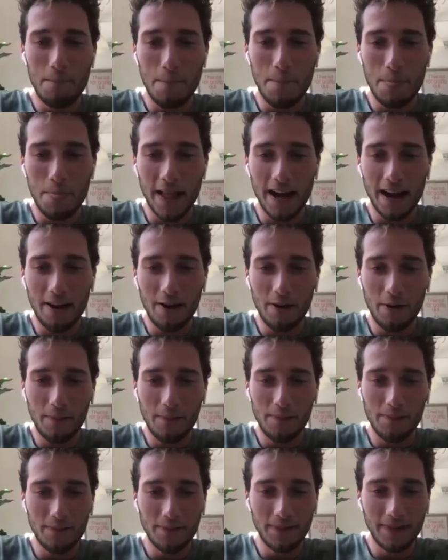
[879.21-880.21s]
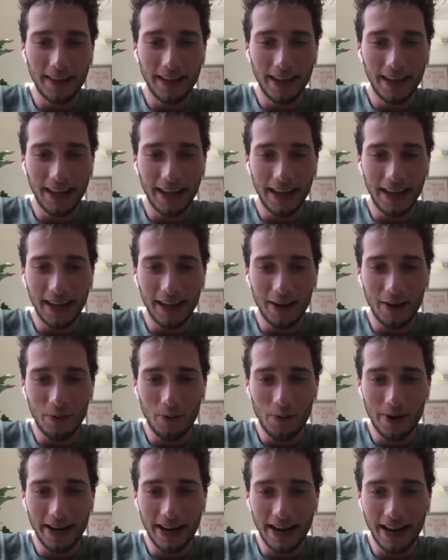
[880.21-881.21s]
Now
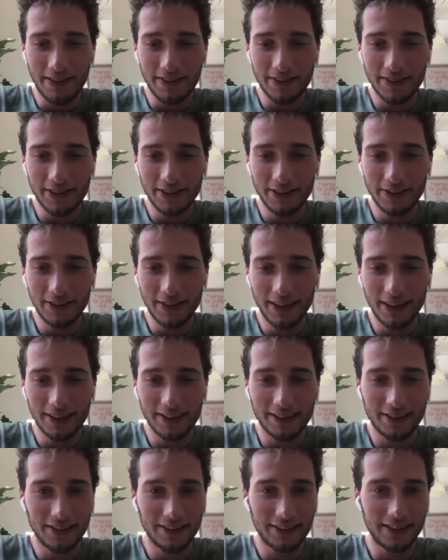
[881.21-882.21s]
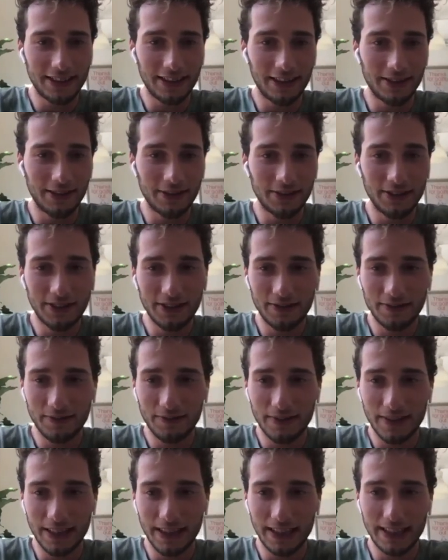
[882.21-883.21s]
we have to ask ourselves,
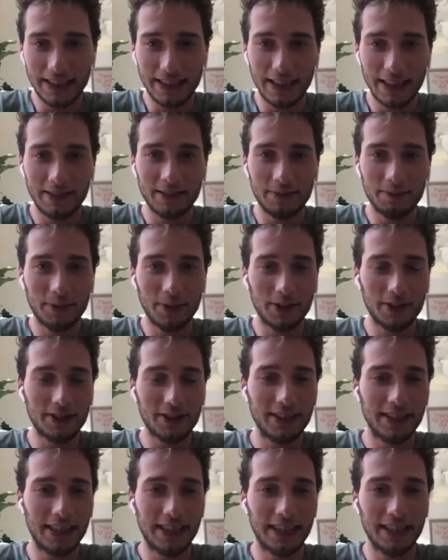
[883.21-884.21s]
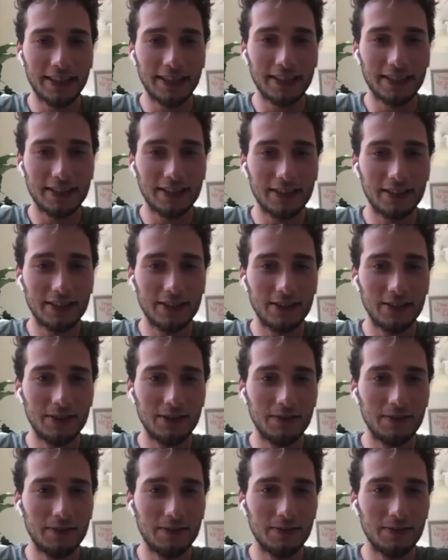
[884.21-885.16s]
is this person here to